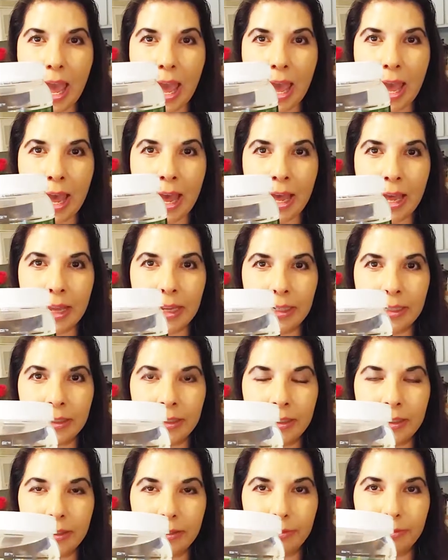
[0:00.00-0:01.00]

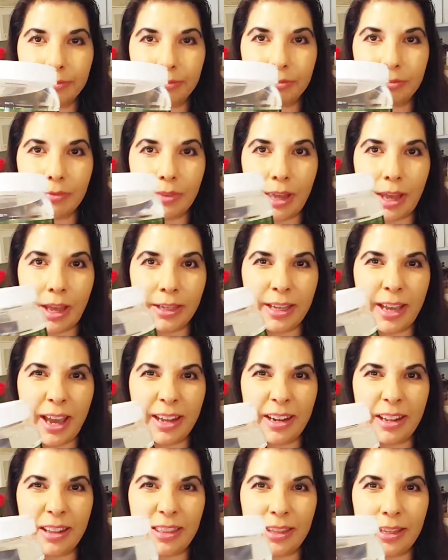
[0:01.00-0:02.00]
and I
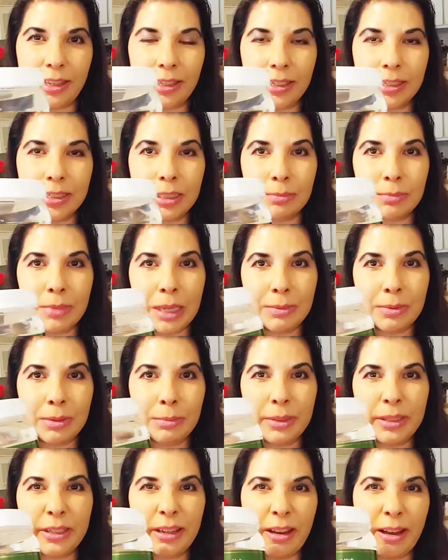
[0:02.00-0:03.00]
kind of think it's
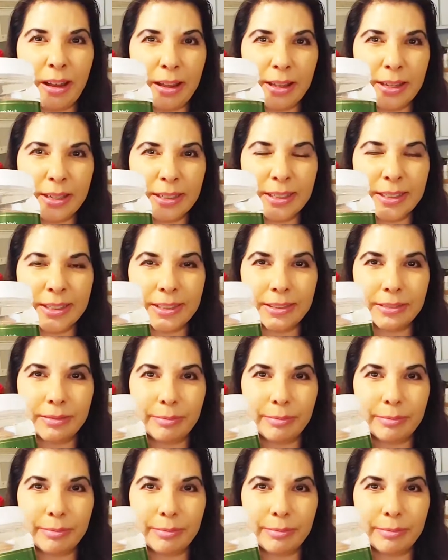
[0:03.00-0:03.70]
maybe because